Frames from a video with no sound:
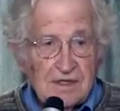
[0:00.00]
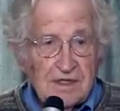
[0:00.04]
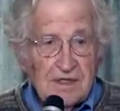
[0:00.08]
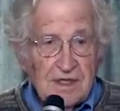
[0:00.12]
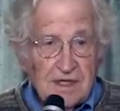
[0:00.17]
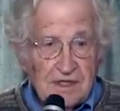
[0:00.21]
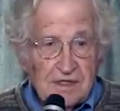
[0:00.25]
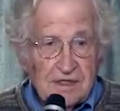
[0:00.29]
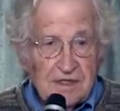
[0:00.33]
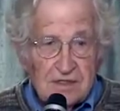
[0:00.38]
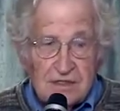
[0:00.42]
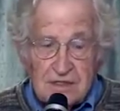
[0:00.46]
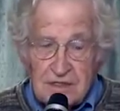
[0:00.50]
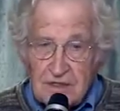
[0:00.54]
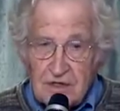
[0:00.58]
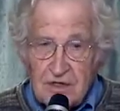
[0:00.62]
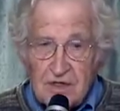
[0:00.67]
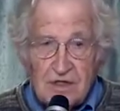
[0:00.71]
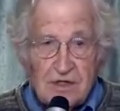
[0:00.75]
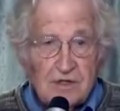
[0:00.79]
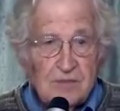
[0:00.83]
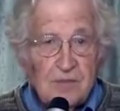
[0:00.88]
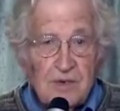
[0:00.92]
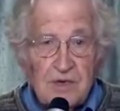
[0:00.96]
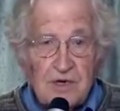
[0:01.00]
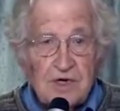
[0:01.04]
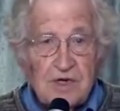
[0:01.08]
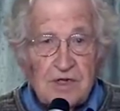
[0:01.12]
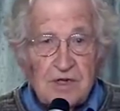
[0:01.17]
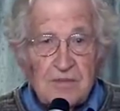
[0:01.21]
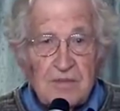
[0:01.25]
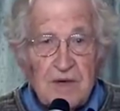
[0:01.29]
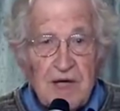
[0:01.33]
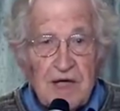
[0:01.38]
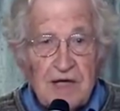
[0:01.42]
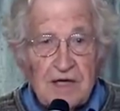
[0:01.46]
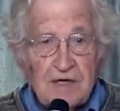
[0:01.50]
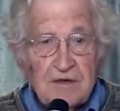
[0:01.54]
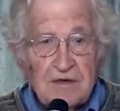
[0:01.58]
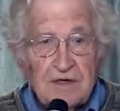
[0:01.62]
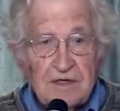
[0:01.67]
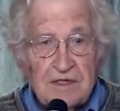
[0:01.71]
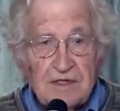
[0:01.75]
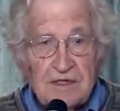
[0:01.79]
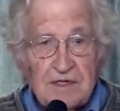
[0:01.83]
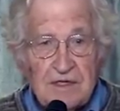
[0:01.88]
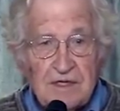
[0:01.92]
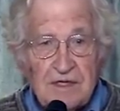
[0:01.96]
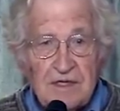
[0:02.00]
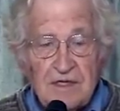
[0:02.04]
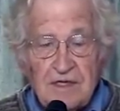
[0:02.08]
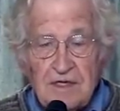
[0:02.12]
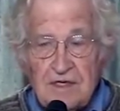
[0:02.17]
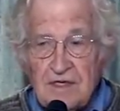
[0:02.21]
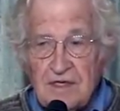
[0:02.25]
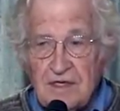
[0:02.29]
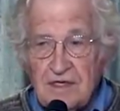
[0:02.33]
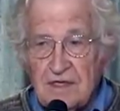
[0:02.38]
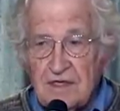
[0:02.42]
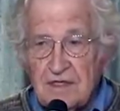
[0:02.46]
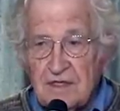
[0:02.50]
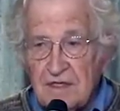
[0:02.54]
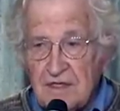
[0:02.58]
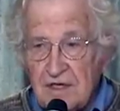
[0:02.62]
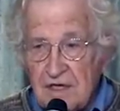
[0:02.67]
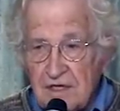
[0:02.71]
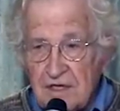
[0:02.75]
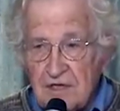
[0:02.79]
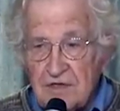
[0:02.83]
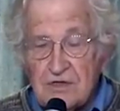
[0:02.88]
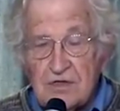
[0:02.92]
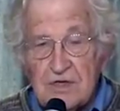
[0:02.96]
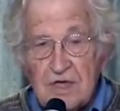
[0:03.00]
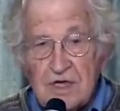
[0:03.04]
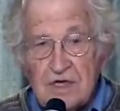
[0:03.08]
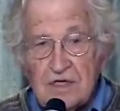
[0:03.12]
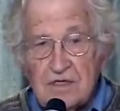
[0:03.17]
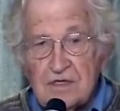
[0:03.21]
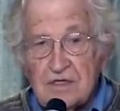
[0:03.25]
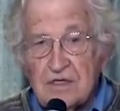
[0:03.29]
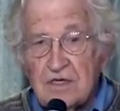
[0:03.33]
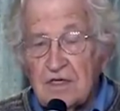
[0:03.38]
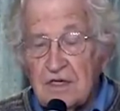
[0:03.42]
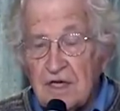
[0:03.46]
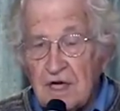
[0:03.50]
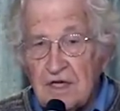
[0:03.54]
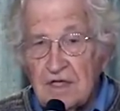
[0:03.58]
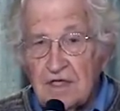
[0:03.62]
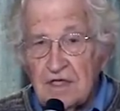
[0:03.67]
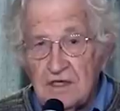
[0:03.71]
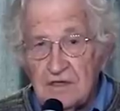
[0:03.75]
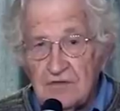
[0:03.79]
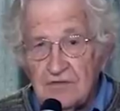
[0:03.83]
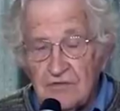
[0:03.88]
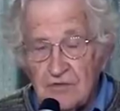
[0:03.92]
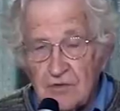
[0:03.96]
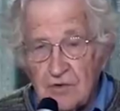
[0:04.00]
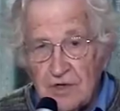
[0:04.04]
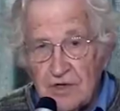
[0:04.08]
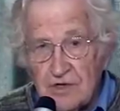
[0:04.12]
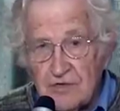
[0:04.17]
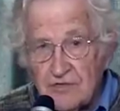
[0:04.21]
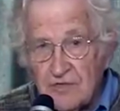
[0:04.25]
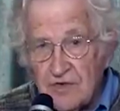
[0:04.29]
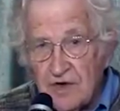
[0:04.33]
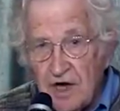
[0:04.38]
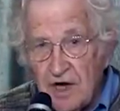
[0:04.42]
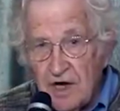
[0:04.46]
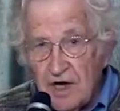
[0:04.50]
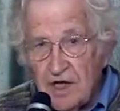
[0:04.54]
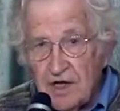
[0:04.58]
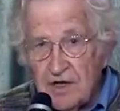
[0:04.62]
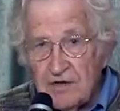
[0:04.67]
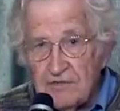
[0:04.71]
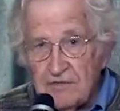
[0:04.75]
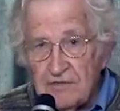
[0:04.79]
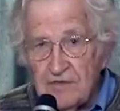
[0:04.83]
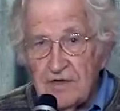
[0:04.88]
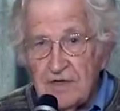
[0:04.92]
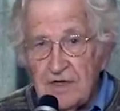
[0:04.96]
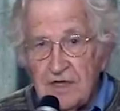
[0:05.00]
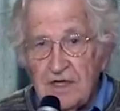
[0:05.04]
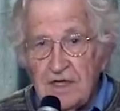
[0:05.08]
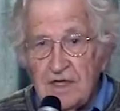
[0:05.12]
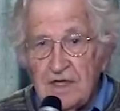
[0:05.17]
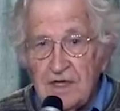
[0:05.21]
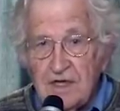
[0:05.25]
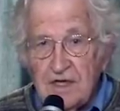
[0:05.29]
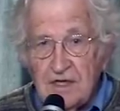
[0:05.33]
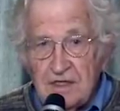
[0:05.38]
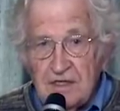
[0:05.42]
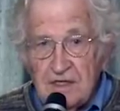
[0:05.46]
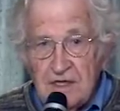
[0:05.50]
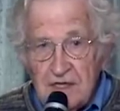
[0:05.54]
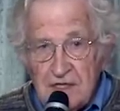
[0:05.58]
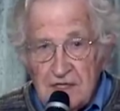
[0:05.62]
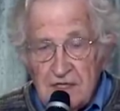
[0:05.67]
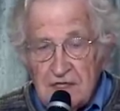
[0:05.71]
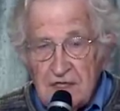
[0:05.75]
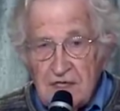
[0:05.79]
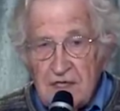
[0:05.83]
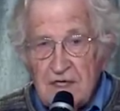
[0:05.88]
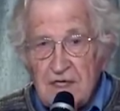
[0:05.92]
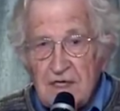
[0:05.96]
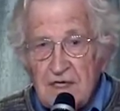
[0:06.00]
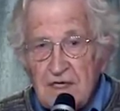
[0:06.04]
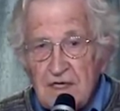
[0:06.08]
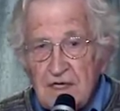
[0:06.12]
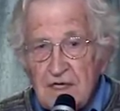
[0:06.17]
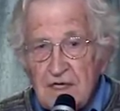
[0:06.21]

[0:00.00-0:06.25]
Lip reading: That's a large part of the background. The United States in 1945 did